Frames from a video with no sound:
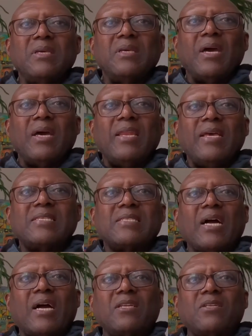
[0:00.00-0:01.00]
and they
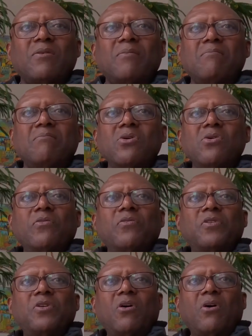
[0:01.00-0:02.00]
started to
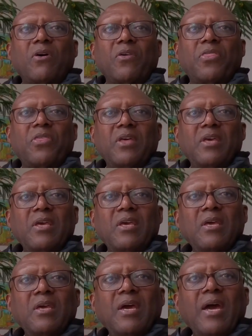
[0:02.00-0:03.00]
move north.
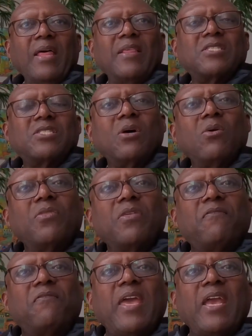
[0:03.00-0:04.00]
And so the
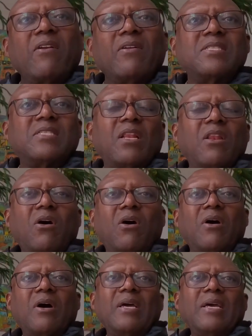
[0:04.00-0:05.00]
vagrancy
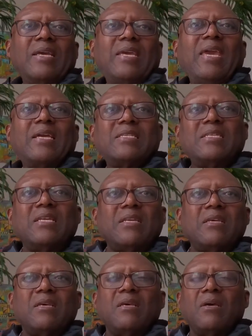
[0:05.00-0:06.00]
law kicked in,
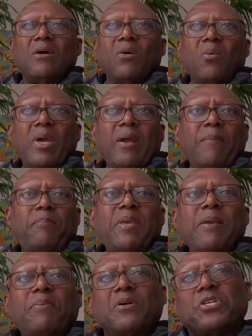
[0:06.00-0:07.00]
where
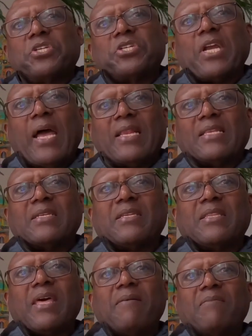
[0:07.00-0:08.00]
people shot
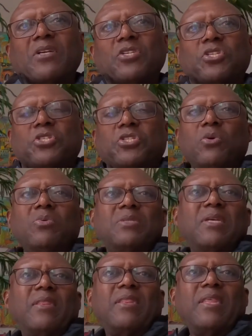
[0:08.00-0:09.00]
at them and shoot
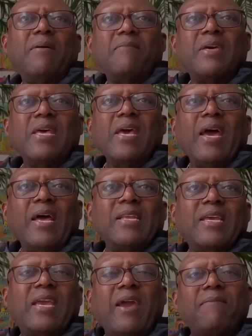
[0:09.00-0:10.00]
at them
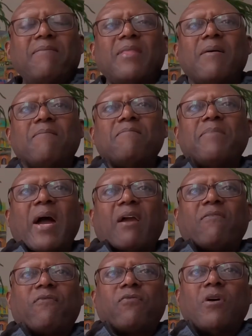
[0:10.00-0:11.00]
and kept them back
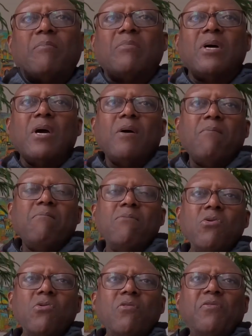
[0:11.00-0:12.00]
from
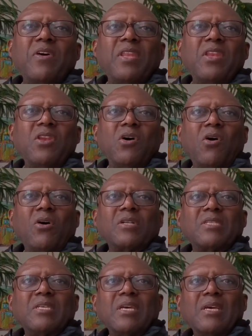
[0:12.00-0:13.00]
moving
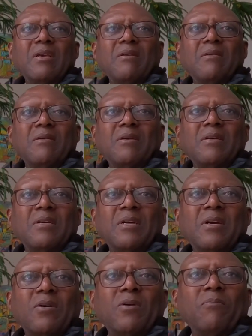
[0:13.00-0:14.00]
north,
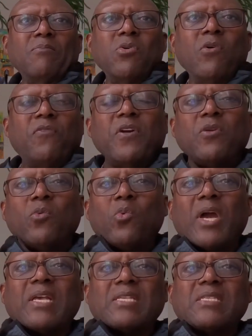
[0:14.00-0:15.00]
moving
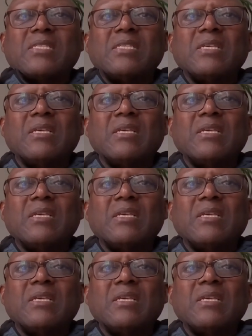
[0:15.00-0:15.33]
west.